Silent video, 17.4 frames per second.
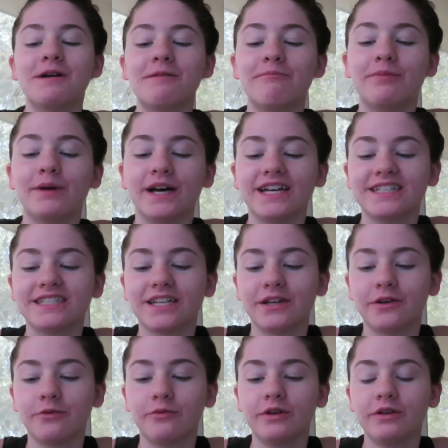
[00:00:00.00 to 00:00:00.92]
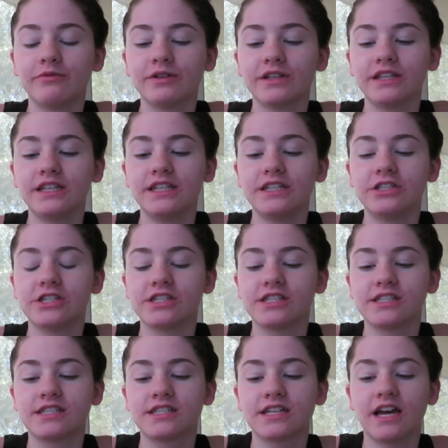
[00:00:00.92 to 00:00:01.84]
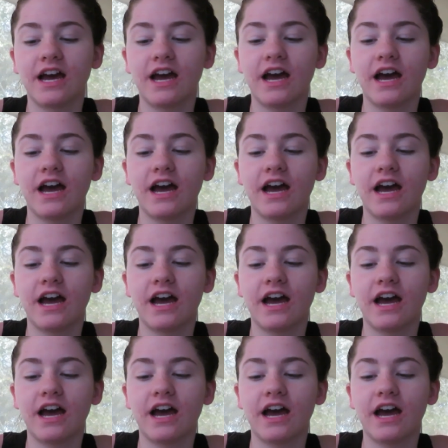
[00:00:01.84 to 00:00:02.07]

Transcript: But we really just,